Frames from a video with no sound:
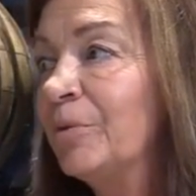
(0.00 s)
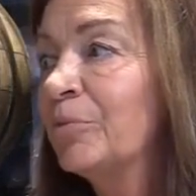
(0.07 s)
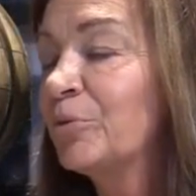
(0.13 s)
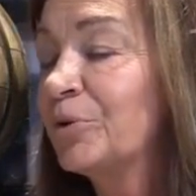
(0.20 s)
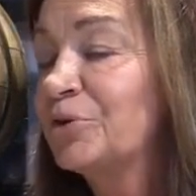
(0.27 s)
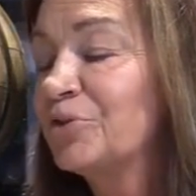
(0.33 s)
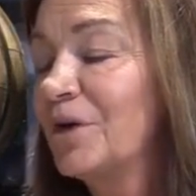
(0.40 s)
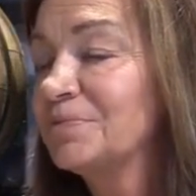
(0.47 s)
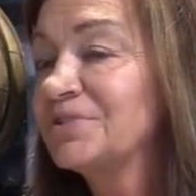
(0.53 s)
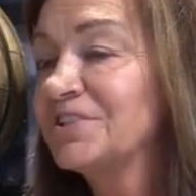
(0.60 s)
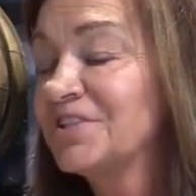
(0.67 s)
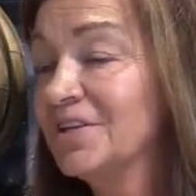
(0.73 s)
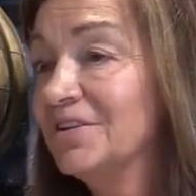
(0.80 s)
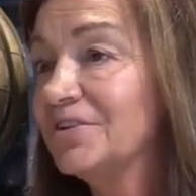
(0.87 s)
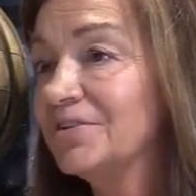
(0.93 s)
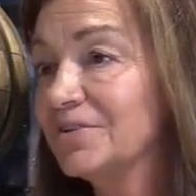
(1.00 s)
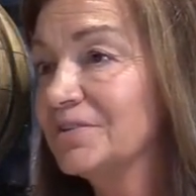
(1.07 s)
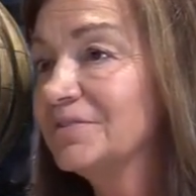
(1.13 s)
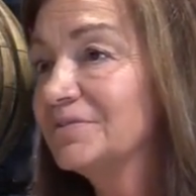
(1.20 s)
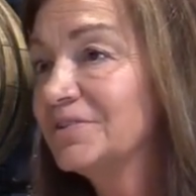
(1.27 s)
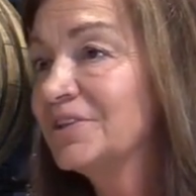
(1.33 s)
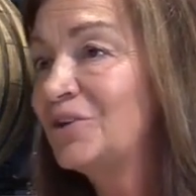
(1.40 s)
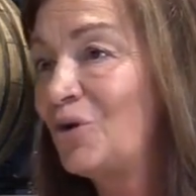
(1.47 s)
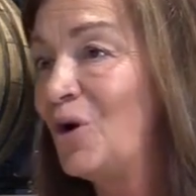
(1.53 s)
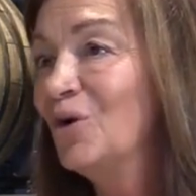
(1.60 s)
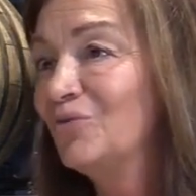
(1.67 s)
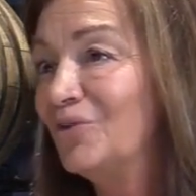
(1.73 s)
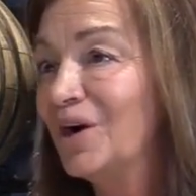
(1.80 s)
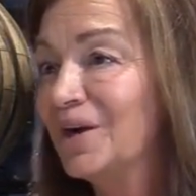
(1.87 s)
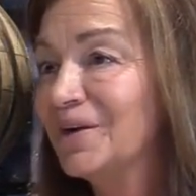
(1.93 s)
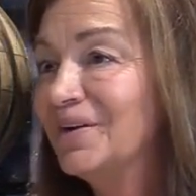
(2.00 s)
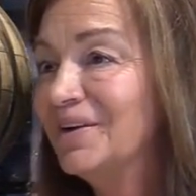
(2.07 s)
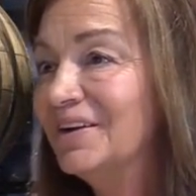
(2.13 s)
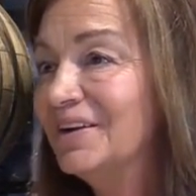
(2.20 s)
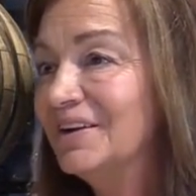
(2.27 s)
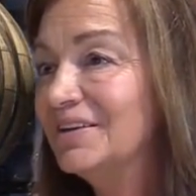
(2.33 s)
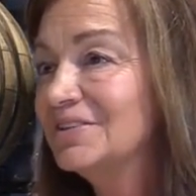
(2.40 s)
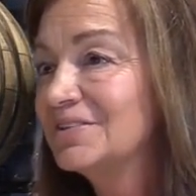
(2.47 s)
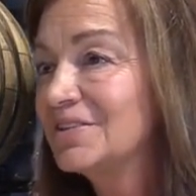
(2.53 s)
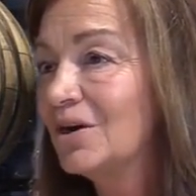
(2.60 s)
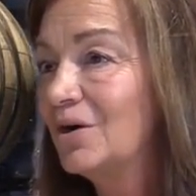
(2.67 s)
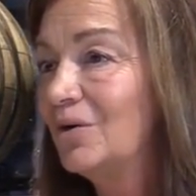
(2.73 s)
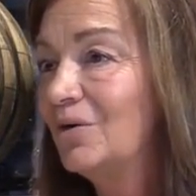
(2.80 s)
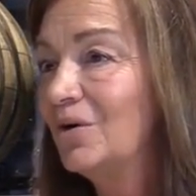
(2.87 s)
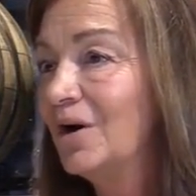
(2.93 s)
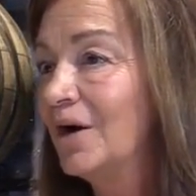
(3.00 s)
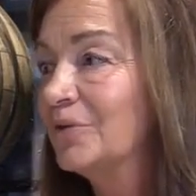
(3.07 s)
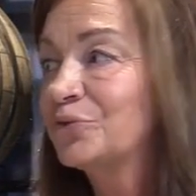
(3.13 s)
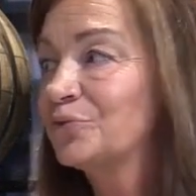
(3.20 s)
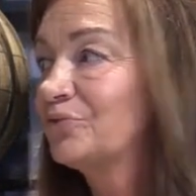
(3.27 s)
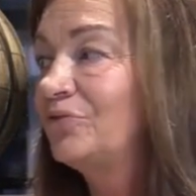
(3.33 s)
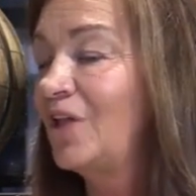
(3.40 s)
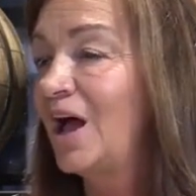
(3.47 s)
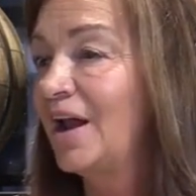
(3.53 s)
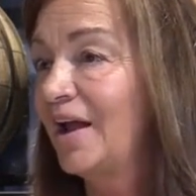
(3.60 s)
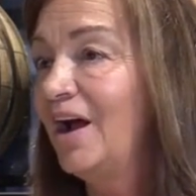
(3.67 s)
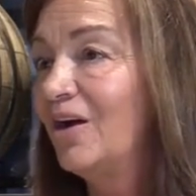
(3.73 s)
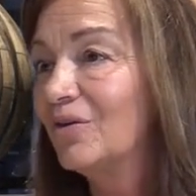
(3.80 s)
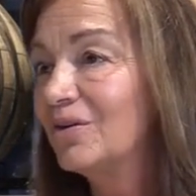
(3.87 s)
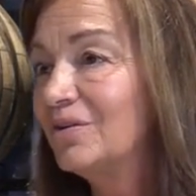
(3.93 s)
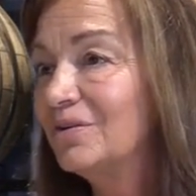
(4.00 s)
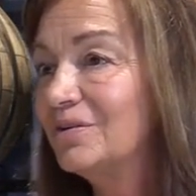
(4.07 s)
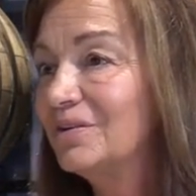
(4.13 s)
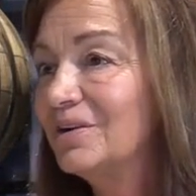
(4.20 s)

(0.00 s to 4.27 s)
I remember we dropped a cylinder in qualifying. Yeah. So I was flat out.